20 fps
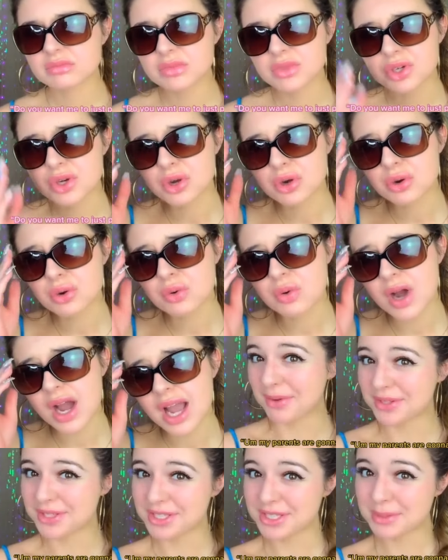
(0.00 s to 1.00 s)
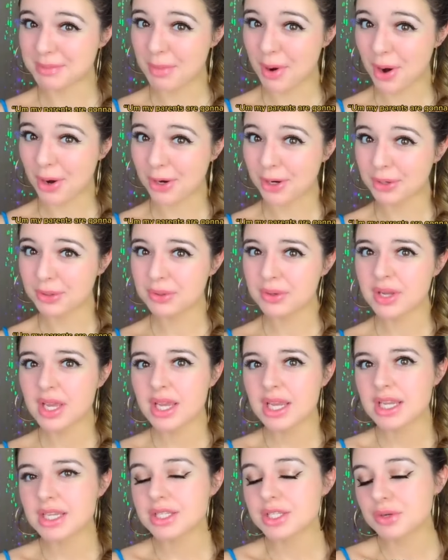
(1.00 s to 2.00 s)
No, tomorrow.
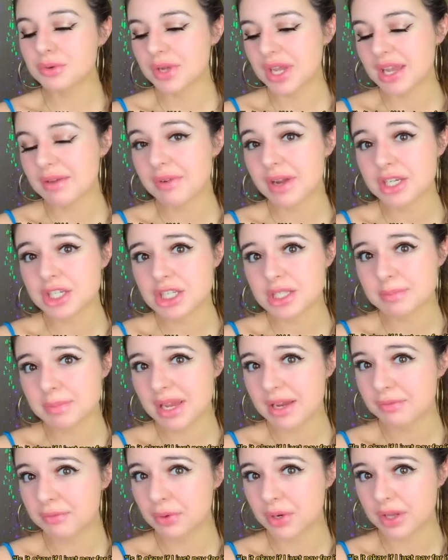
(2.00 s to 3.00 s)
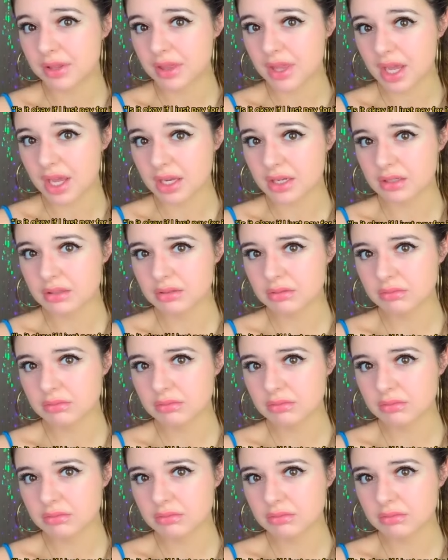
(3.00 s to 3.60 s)
Is it okay if I just pay for it then?